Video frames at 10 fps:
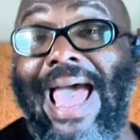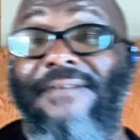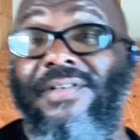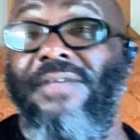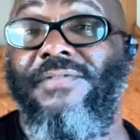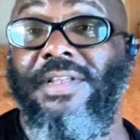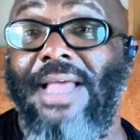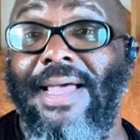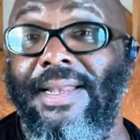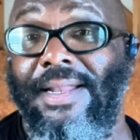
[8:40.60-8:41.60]
haven't even
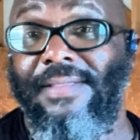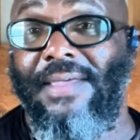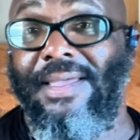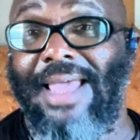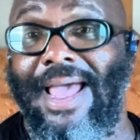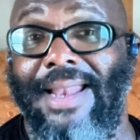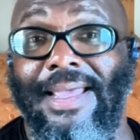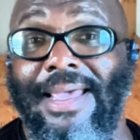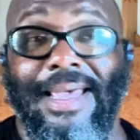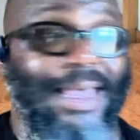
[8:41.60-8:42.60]
done anything yet.
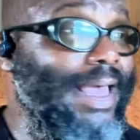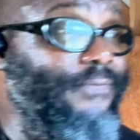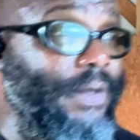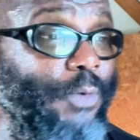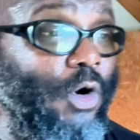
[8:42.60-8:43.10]
If I'm